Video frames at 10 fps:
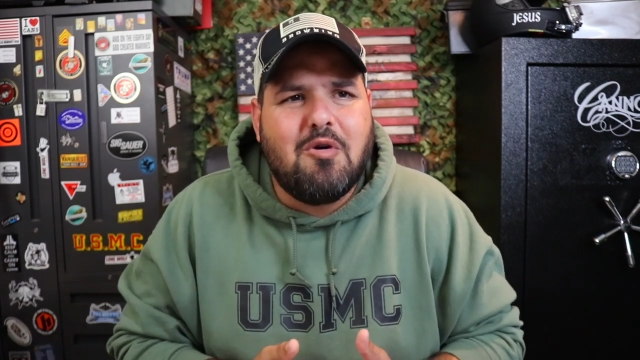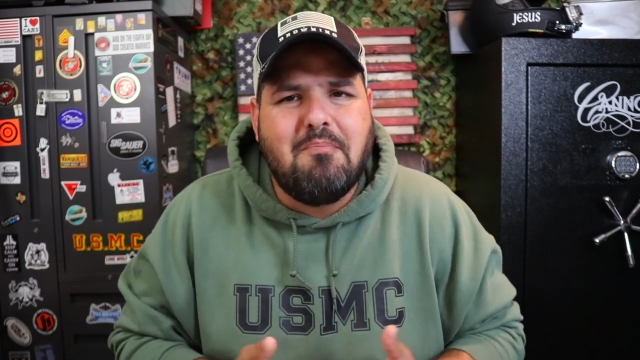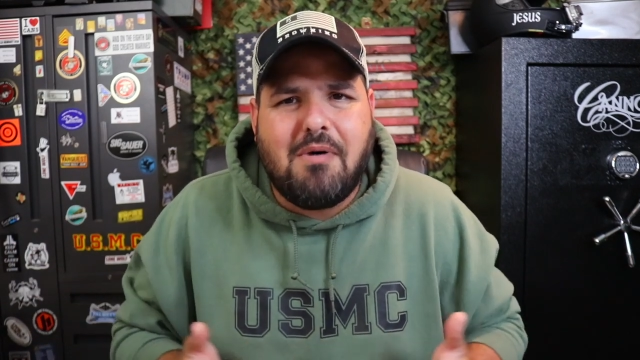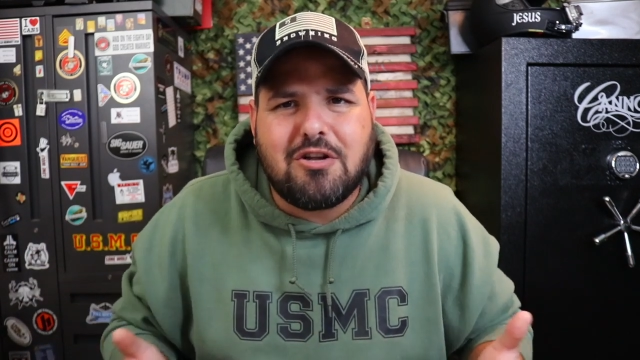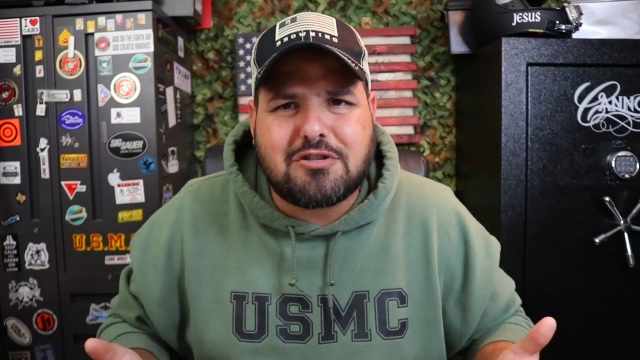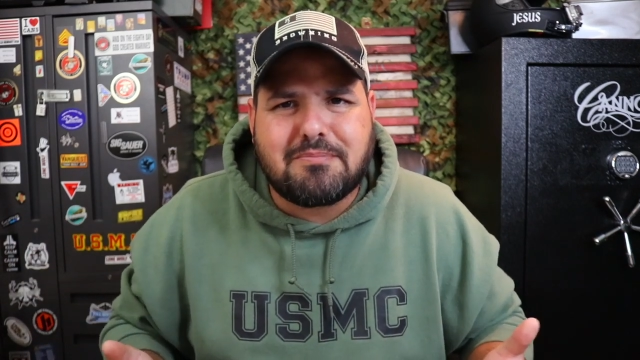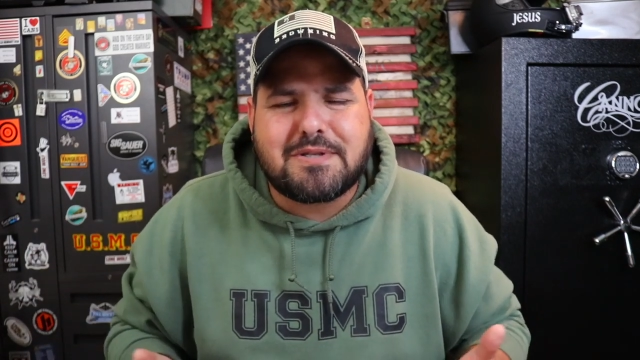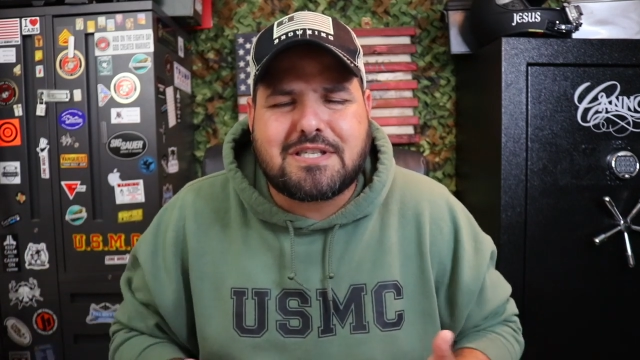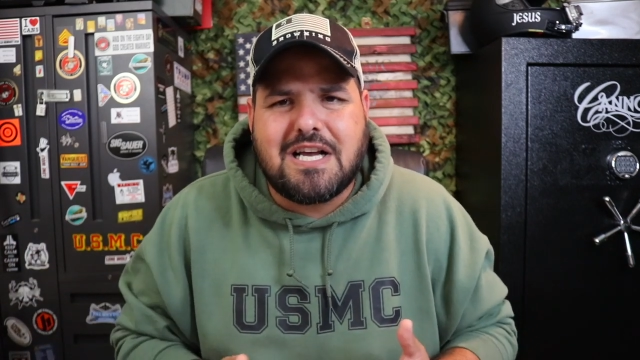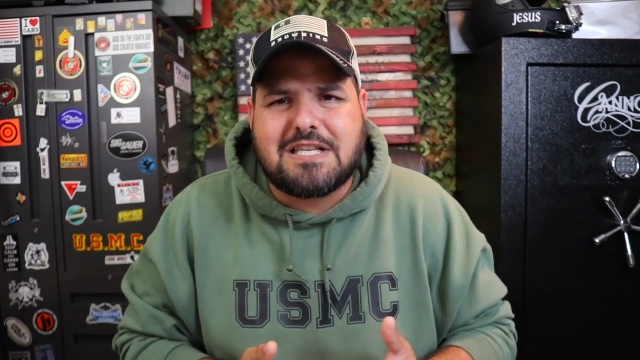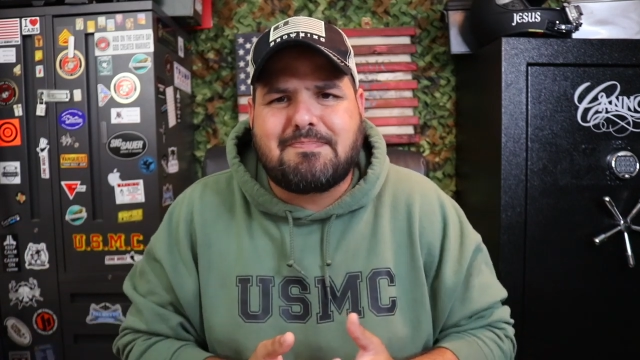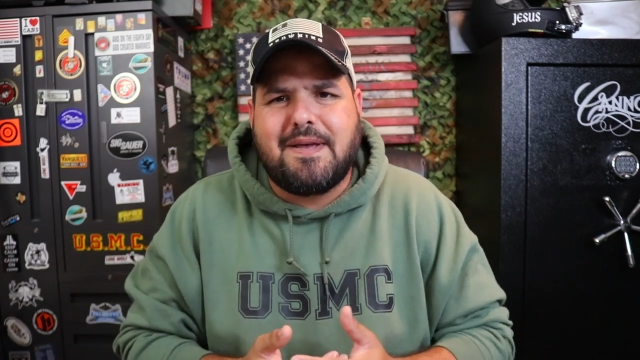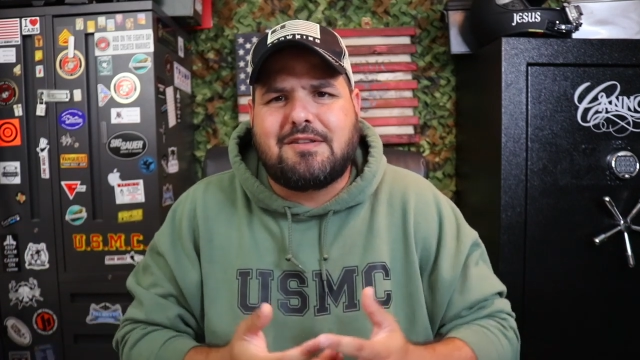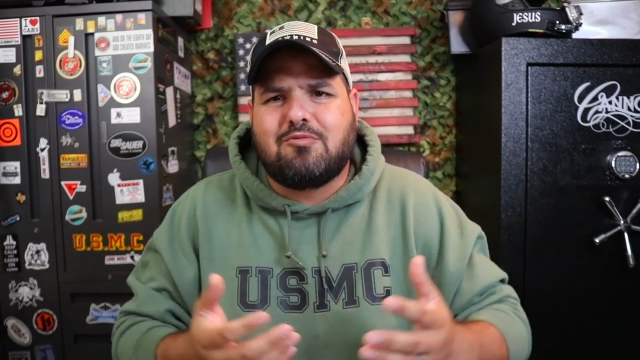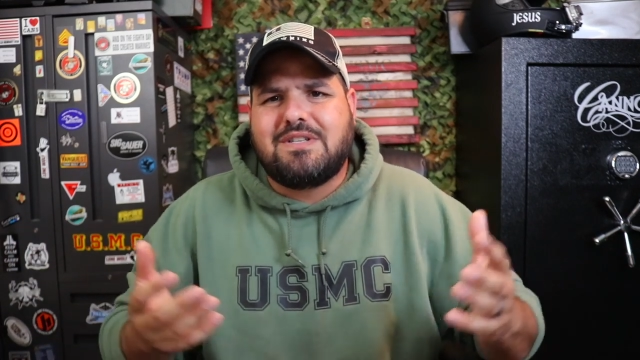with multiple
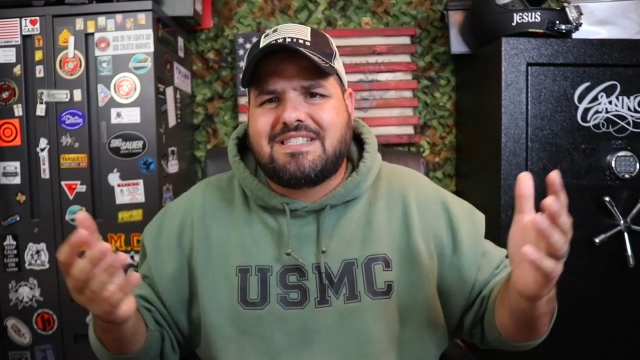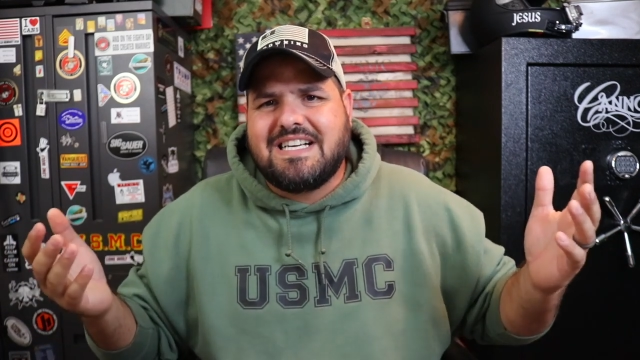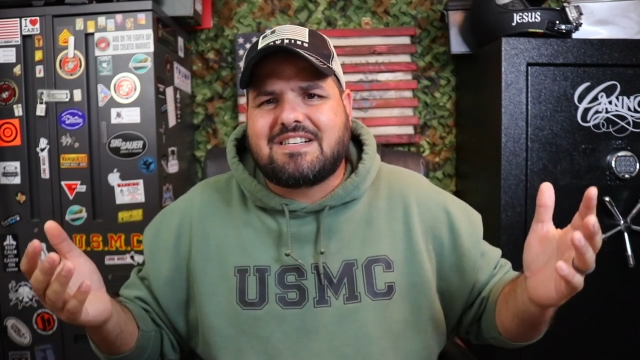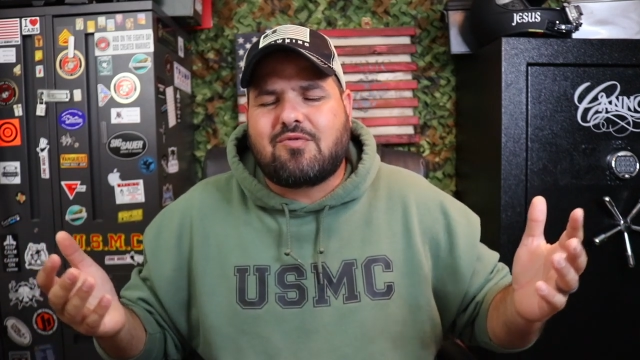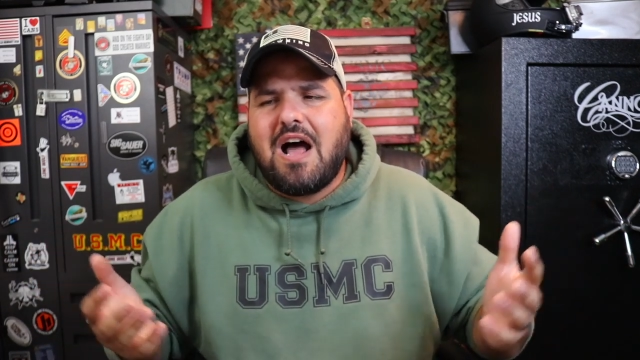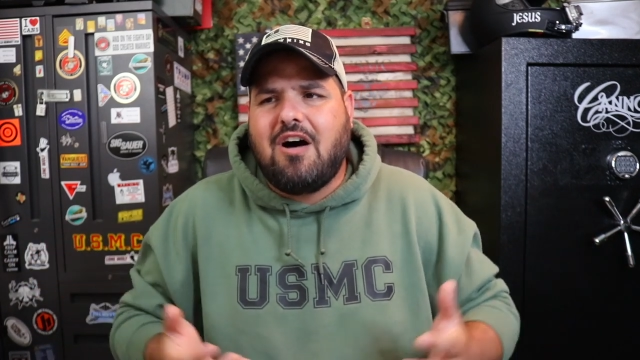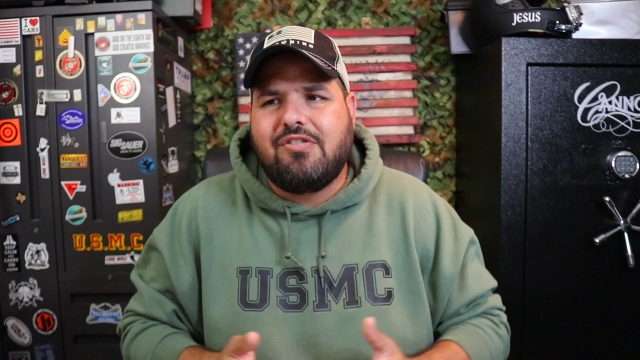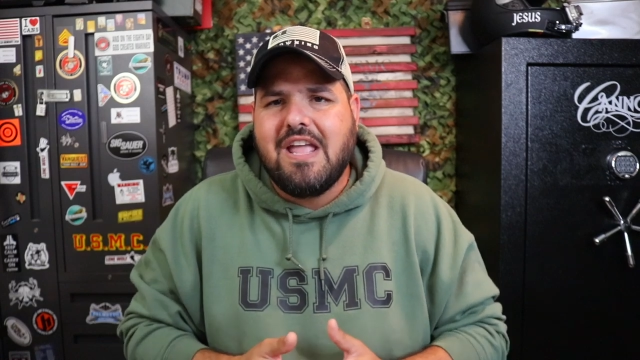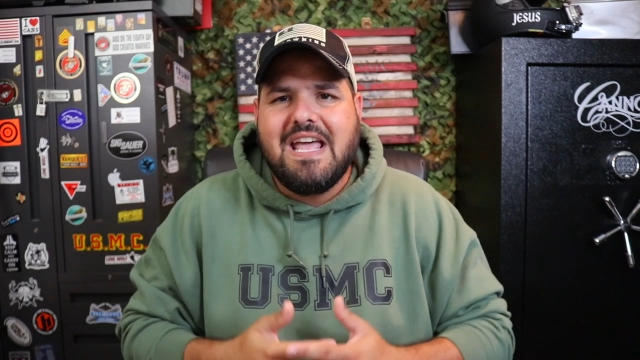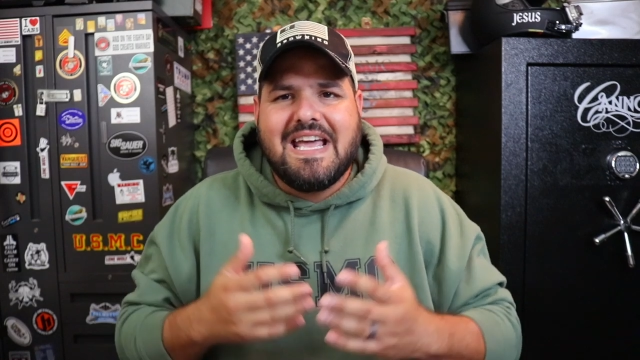suspects with six rounds